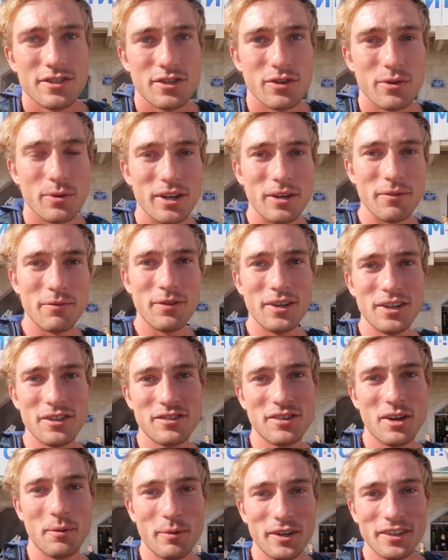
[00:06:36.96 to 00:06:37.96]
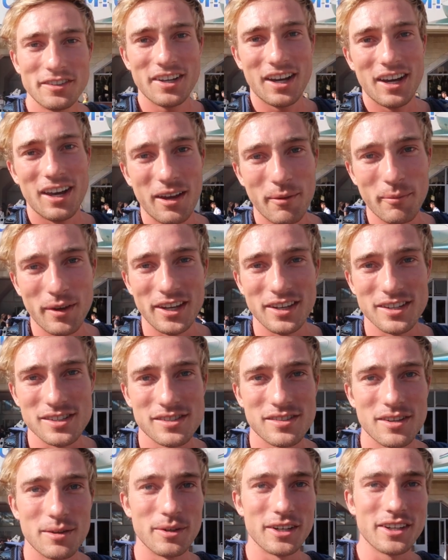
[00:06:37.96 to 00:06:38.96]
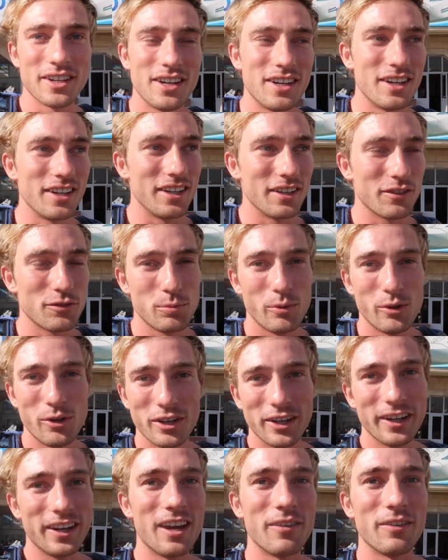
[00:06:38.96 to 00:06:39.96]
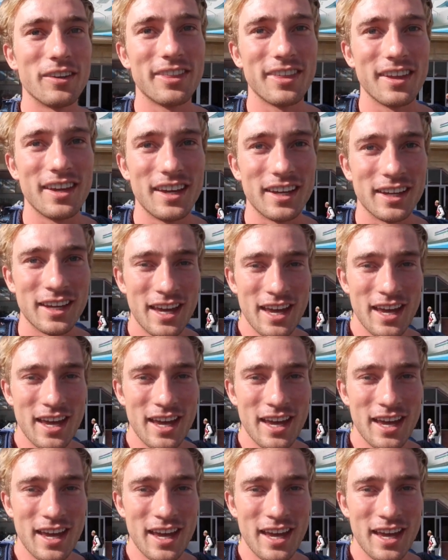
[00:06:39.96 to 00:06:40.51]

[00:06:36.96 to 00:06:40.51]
So we have finished up our time in Samarkand, exploring and everything.